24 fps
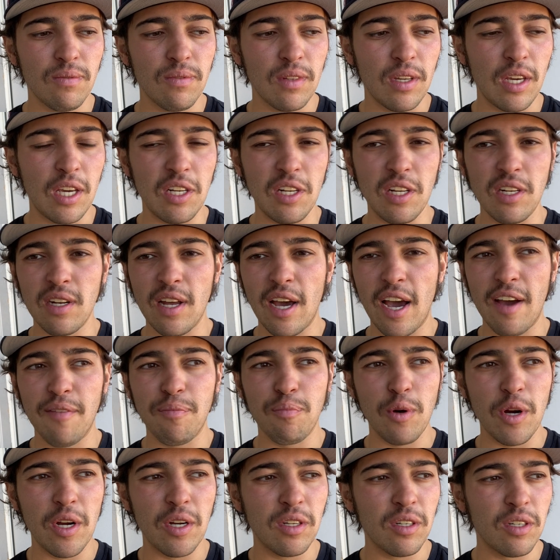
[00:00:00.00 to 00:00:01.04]
He didn't have
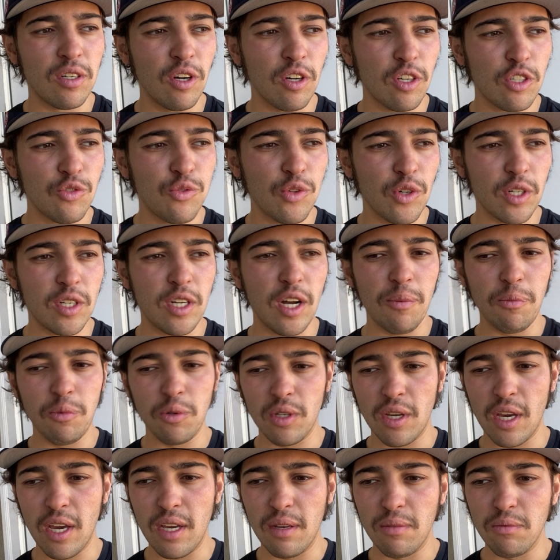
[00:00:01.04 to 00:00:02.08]
Brandon Cooks for a couple
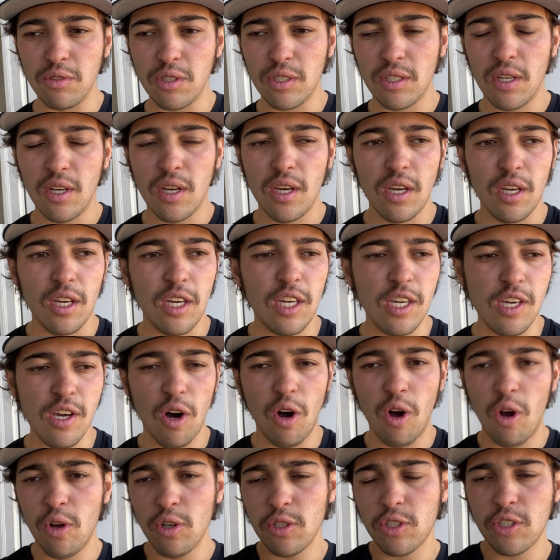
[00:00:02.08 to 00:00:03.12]
games. He
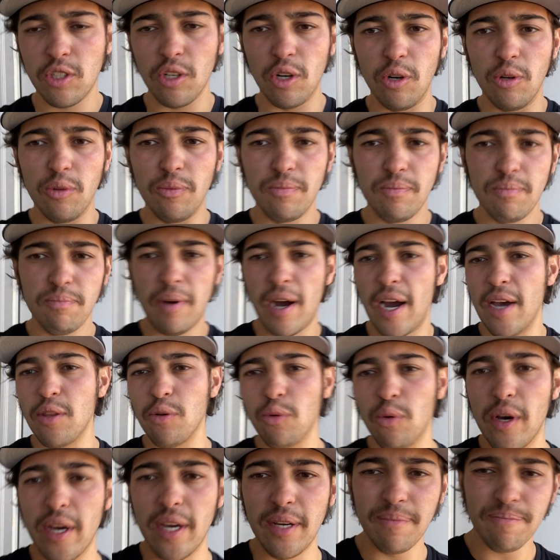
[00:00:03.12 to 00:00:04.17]
also, by the
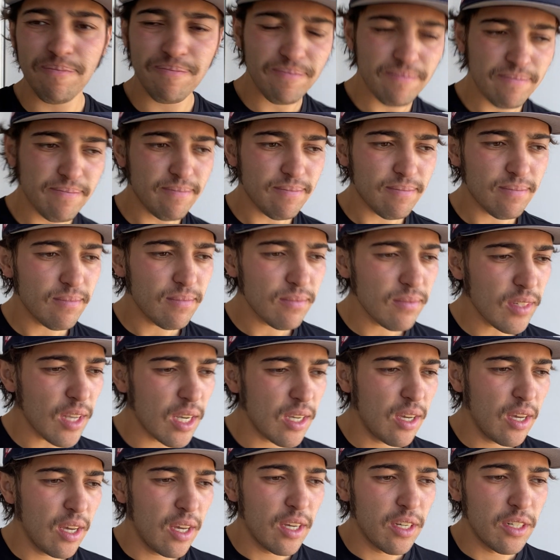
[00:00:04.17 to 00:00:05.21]
way,
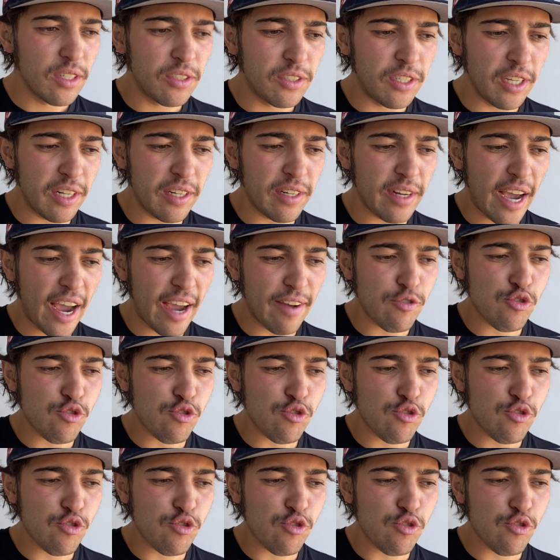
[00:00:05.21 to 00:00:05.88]
didn't have